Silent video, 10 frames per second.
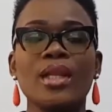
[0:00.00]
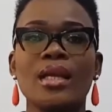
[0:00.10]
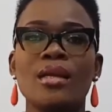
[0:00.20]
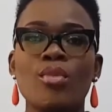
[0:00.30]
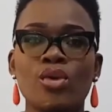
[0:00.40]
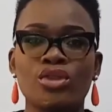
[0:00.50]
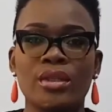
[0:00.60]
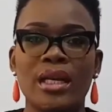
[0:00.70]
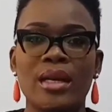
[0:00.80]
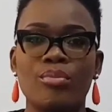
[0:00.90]

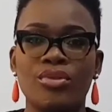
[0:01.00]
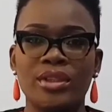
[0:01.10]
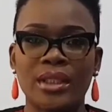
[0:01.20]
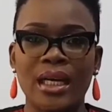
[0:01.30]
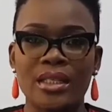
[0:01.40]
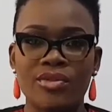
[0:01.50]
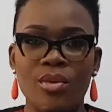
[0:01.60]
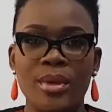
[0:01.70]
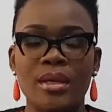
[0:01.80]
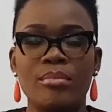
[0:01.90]
emotional and precise for
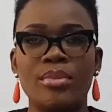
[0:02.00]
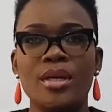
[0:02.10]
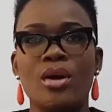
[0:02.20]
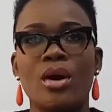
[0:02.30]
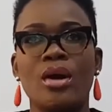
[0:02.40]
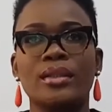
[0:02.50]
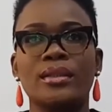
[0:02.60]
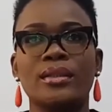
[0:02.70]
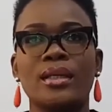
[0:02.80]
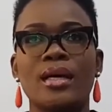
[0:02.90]
me
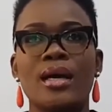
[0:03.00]
because